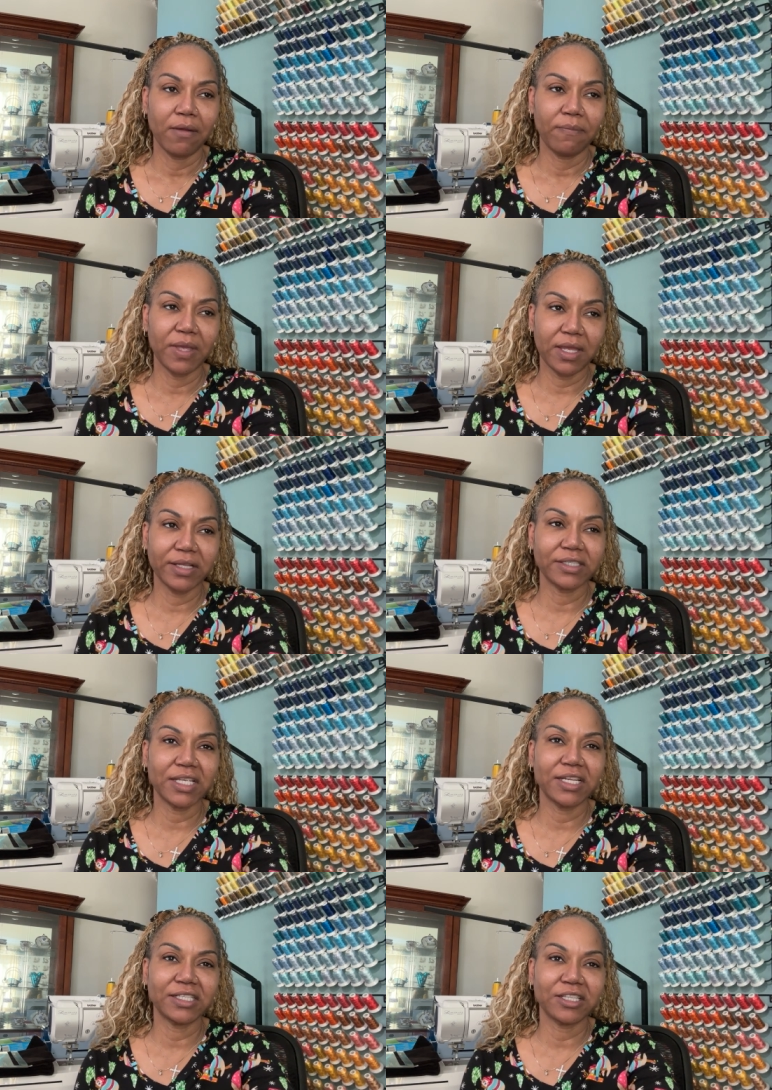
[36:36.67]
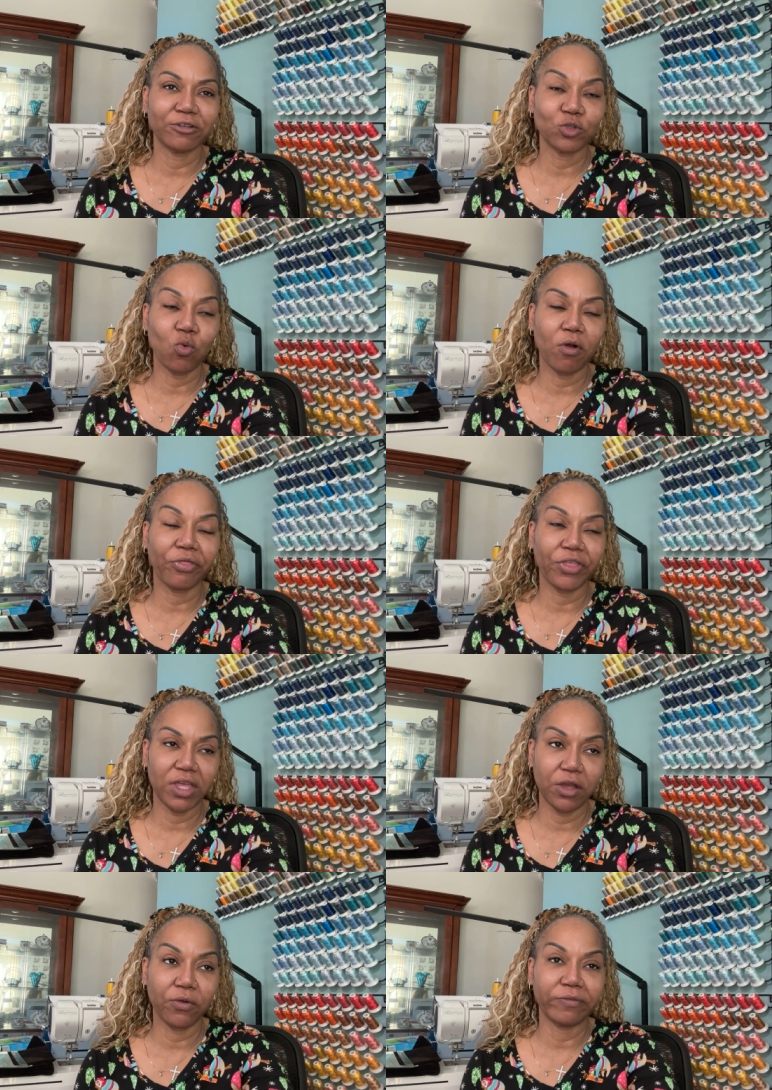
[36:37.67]
because it is their 12th
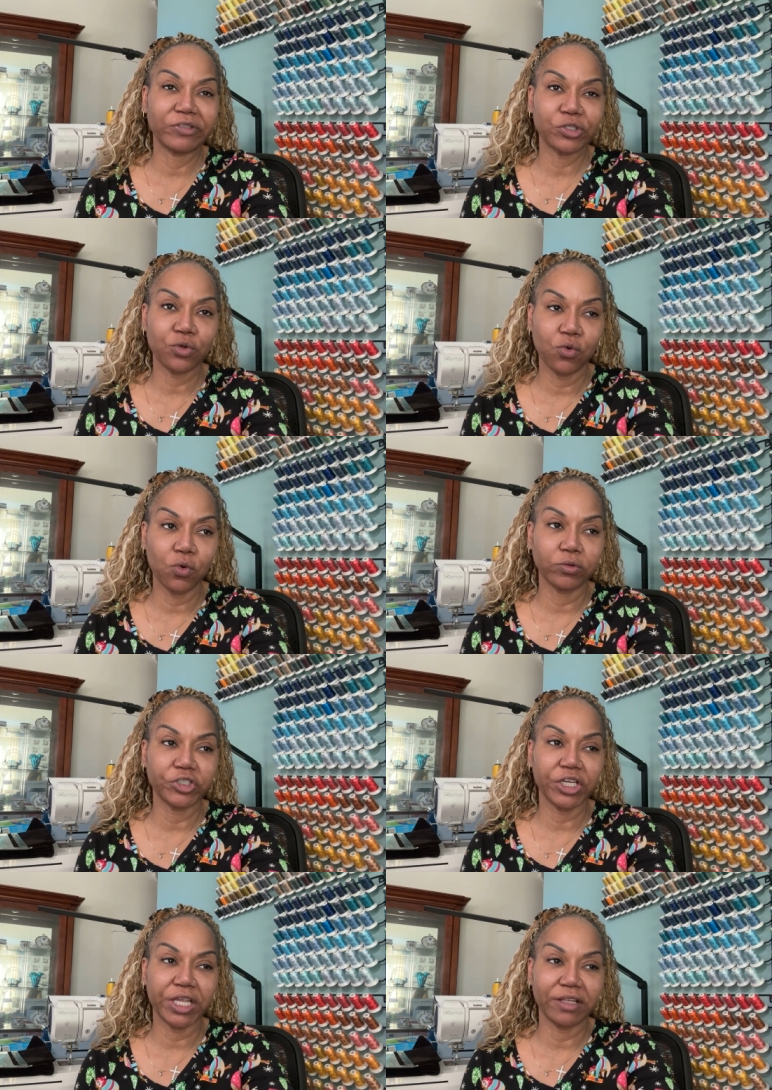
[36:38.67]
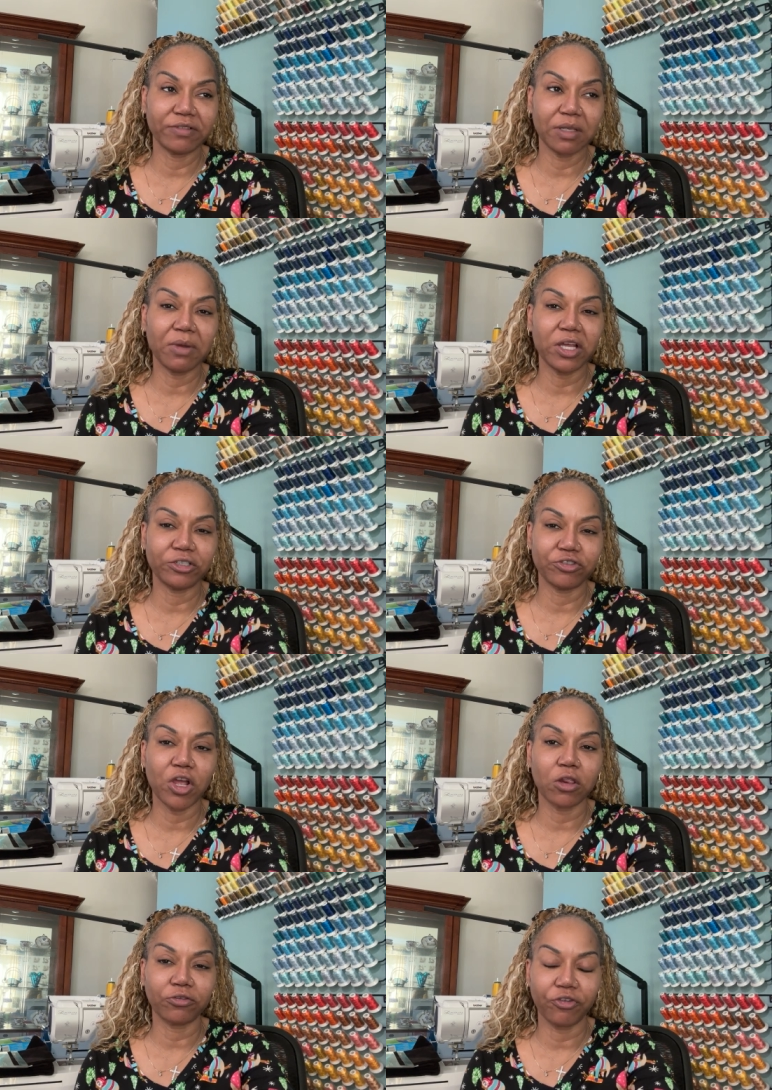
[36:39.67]
year of school, she gives them
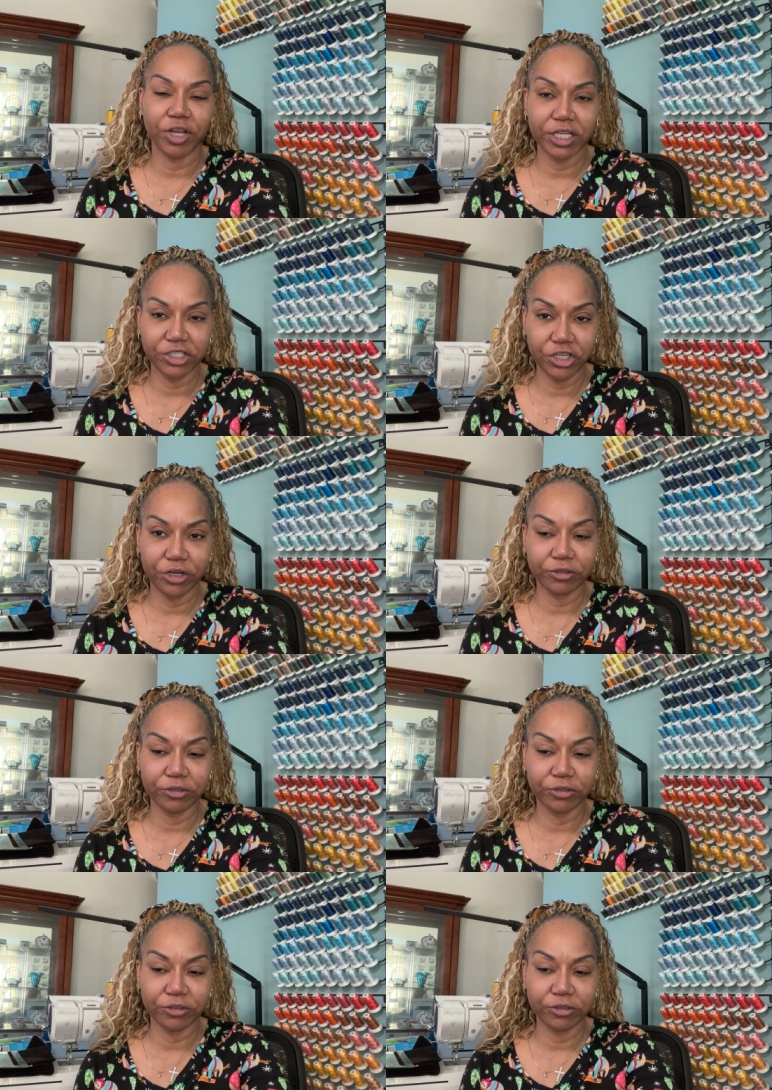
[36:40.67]
$100 for each year.